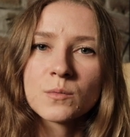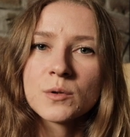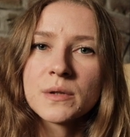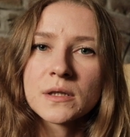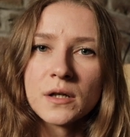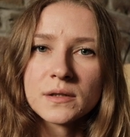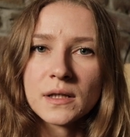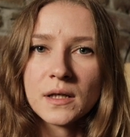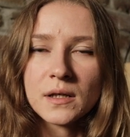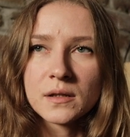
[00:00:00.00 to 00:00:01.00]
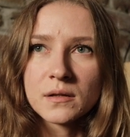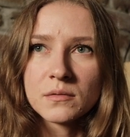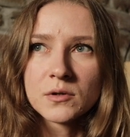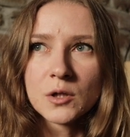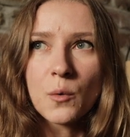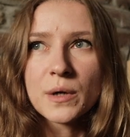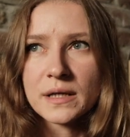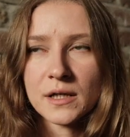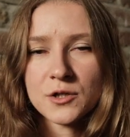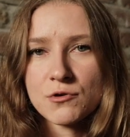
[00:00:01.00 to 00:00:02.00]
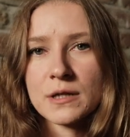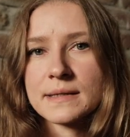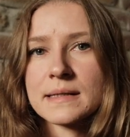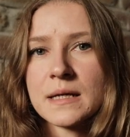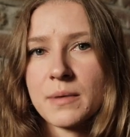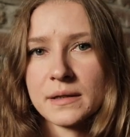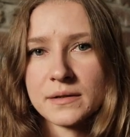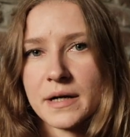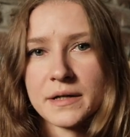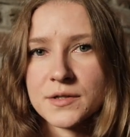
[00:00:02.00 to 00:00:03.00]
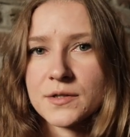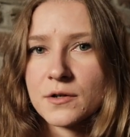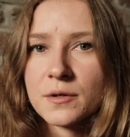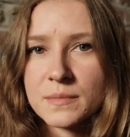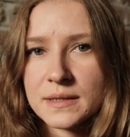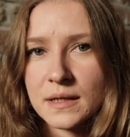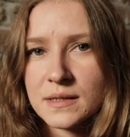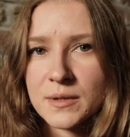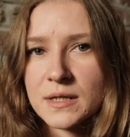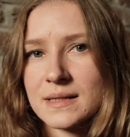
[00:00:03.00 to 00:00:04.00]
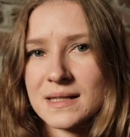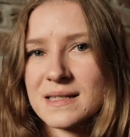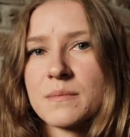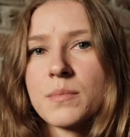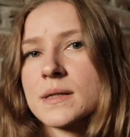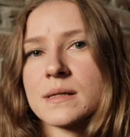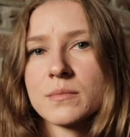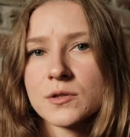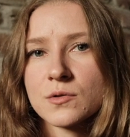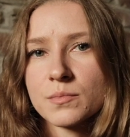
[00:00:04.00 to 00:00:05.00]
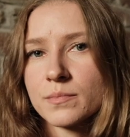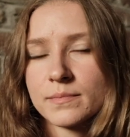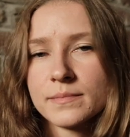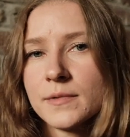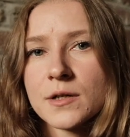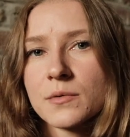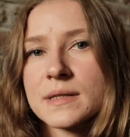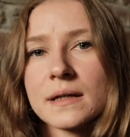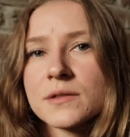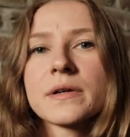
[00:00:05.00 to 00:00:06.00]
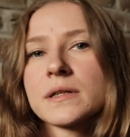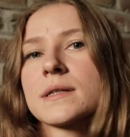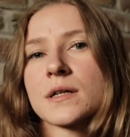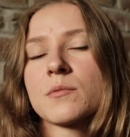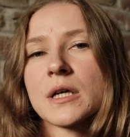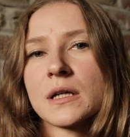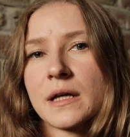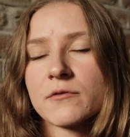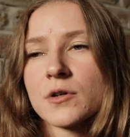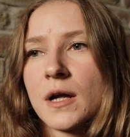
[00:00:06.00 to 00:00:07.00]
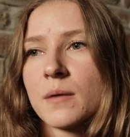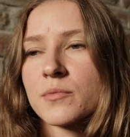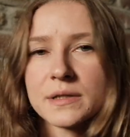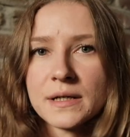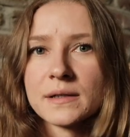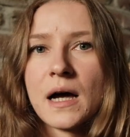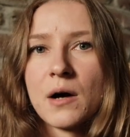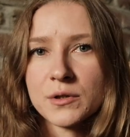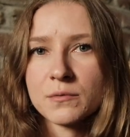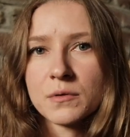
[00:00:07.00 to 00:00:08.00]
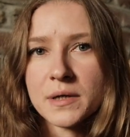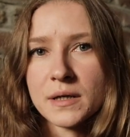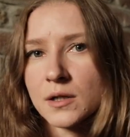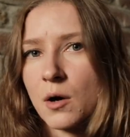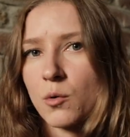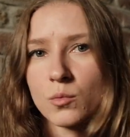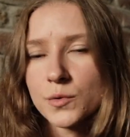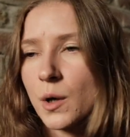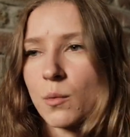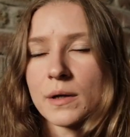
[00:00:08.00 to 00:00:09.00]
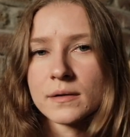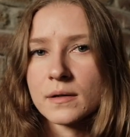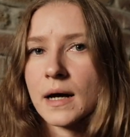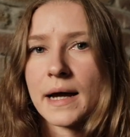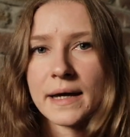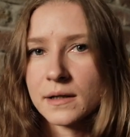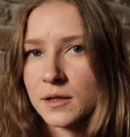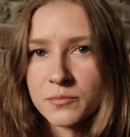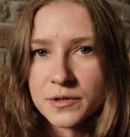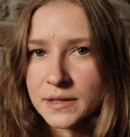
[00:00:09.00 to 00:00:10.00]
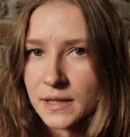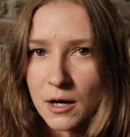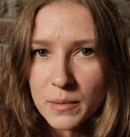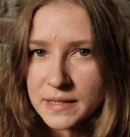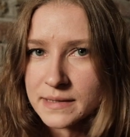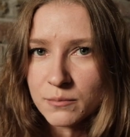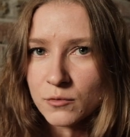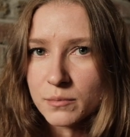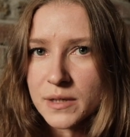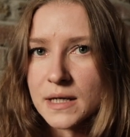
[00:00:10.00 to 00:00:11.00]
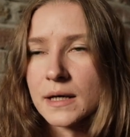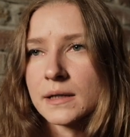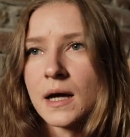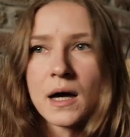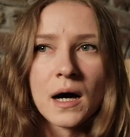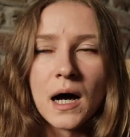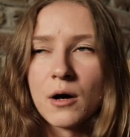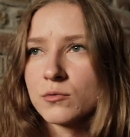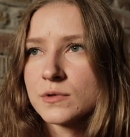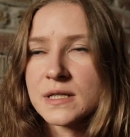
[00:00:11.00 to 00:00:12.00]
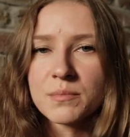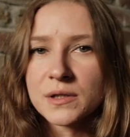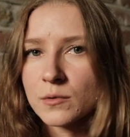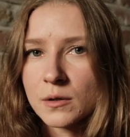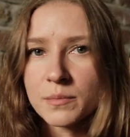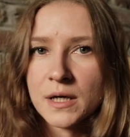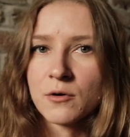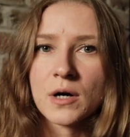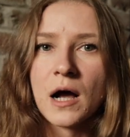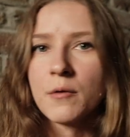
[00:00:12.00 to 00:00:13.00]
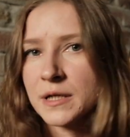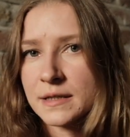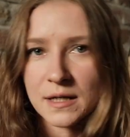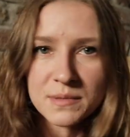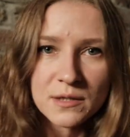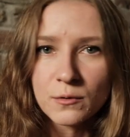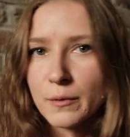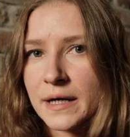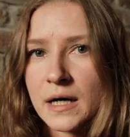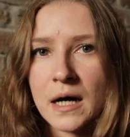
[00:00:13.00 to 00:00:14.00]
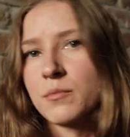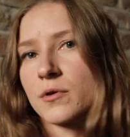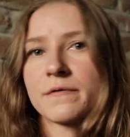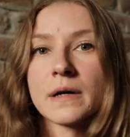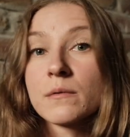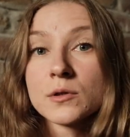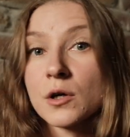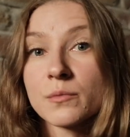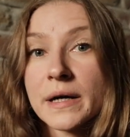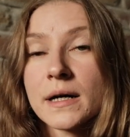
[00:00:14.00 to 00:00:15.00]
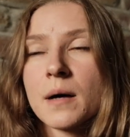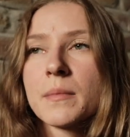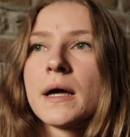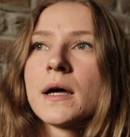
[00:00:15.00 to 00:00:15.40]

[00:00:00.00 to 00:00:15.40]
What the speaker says: would be not in knowing that you can sleep under any circumstance, because that's impossible to, it's unrealistic. We can never predict how it will be. No one. I cannot predict how my sleep will be and how deep it will be, or how many times I will wake up, or if I will not wake up,